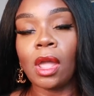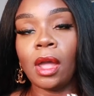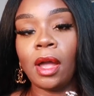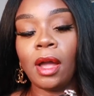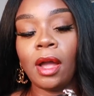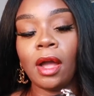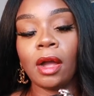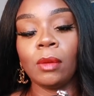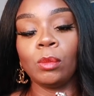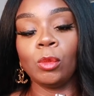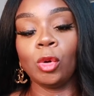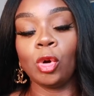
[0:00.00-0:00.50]

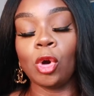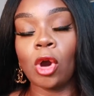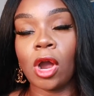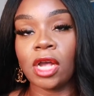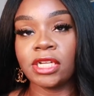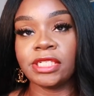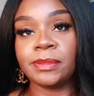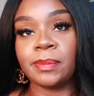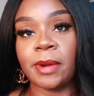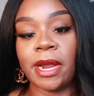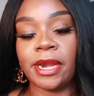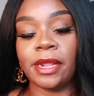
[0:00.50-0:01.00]
um,
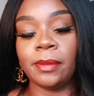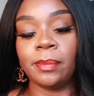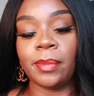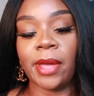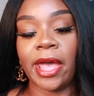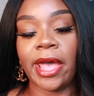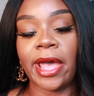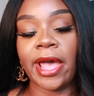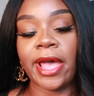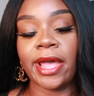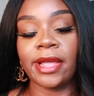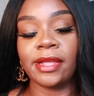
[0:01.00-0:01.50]
crossbody
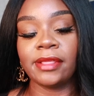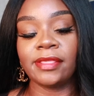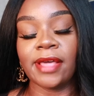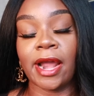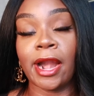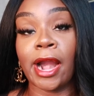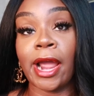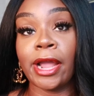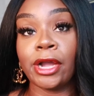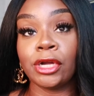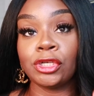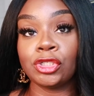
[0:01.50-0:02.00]
bag
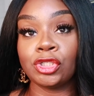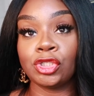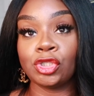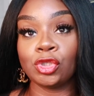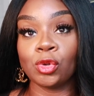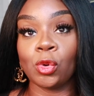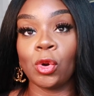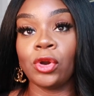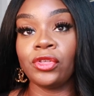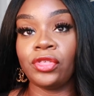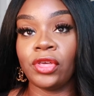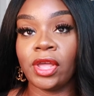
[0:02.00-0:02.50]
that I could
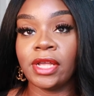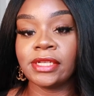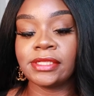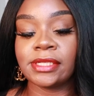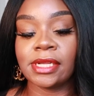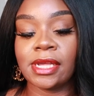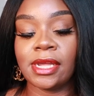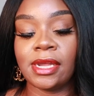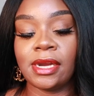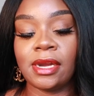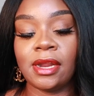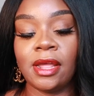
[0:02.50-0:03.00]
store things
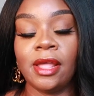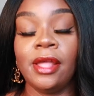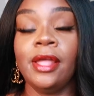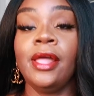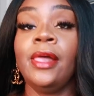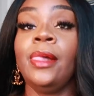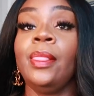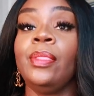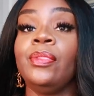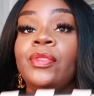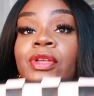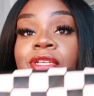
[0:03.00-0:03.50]
in.
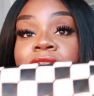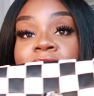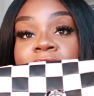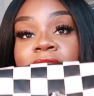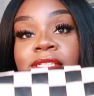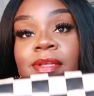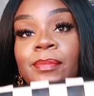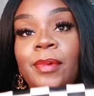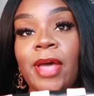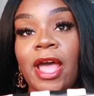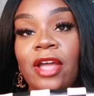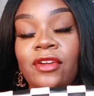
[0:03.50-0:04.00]
This is
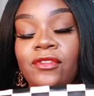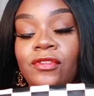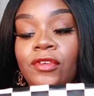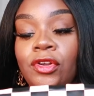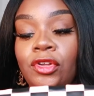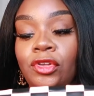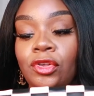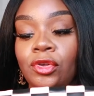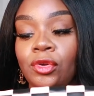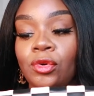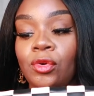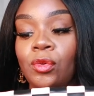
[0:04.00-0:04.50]
the bag for
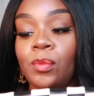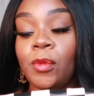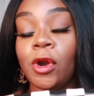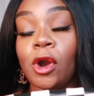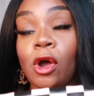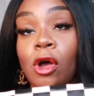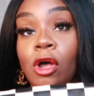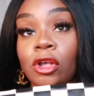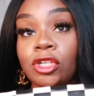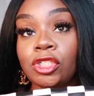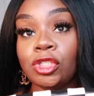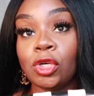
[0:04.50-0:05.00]
you, but
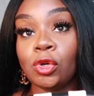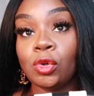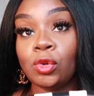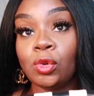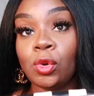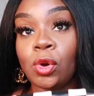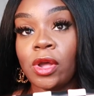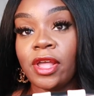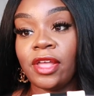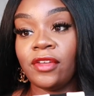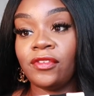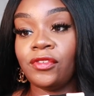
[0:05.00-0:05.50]

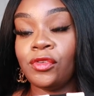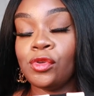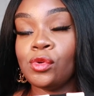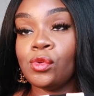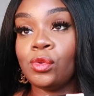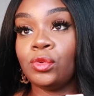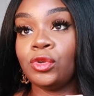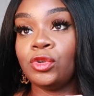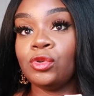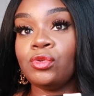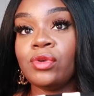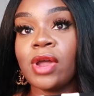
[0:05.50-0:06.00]
also if
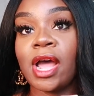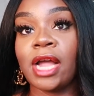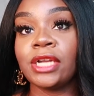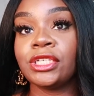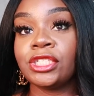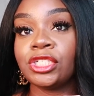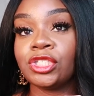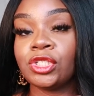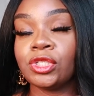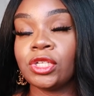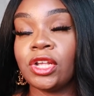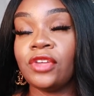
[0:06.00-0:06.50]
you do not
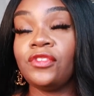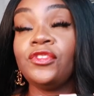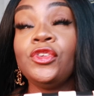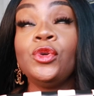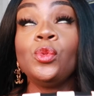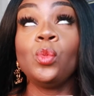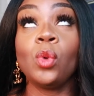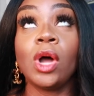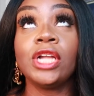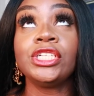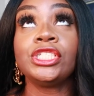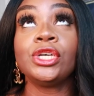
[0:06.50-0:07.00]
just, if
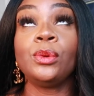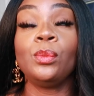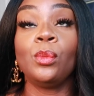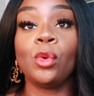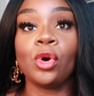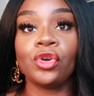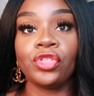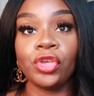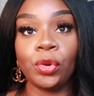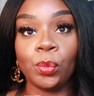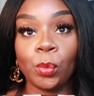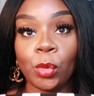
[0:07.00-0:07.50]
you want
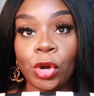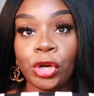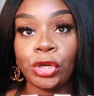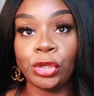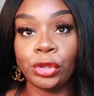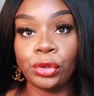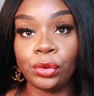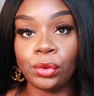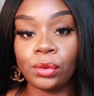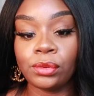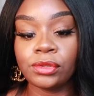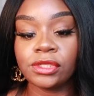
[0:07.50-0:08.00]
more than
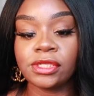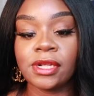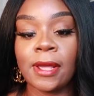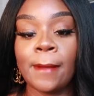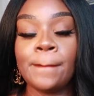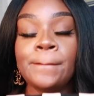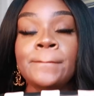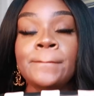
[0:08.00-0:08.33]
one use,